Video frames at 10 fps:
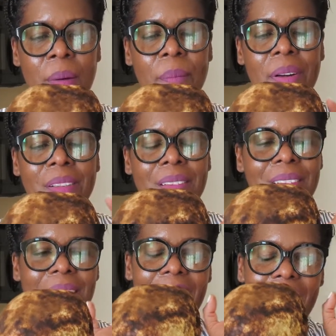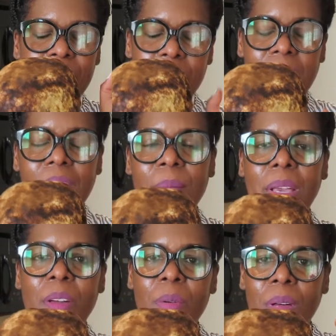but every time
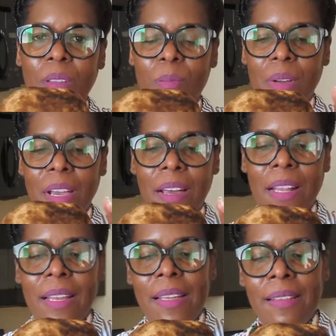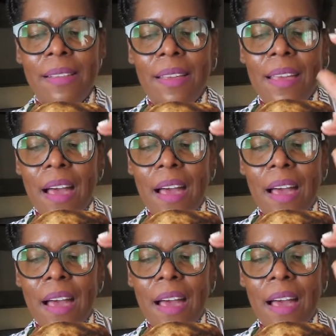I go back to my island,